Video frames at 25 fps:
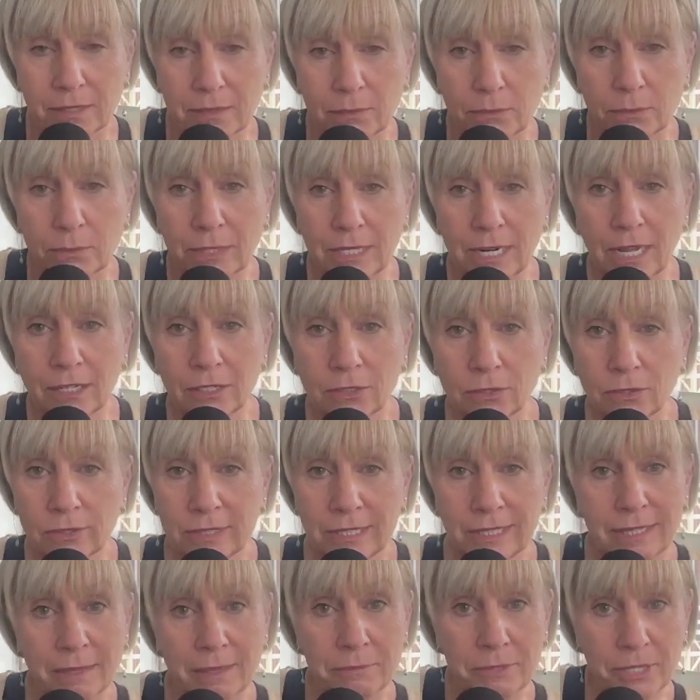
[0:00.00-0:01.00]
we're not
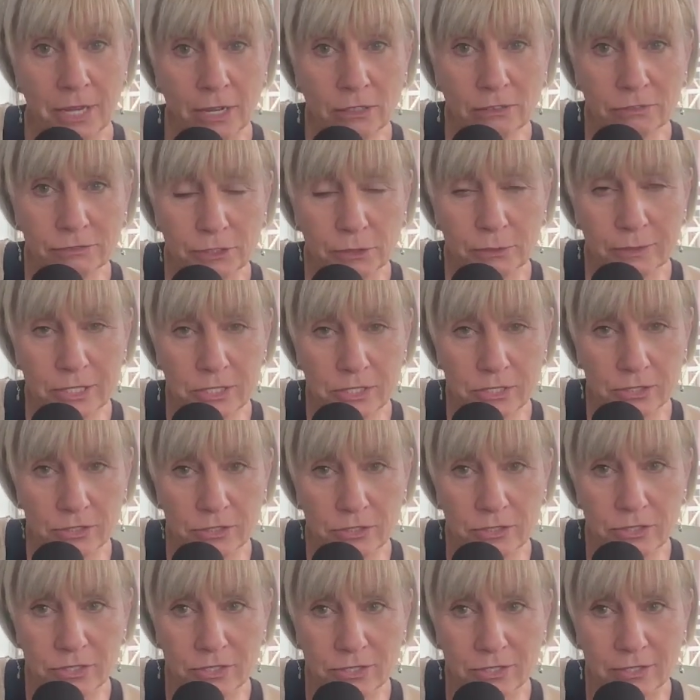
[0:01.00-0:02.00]
calling them young
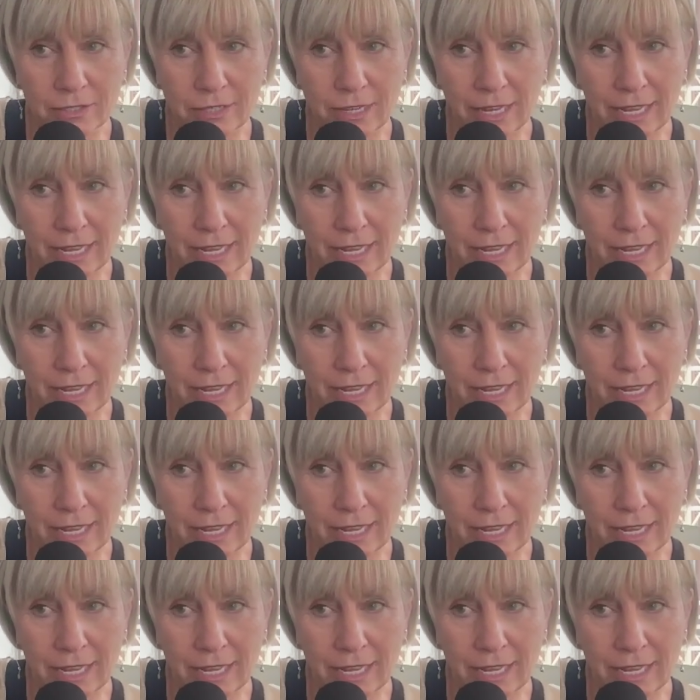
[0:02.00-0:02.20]
influencers.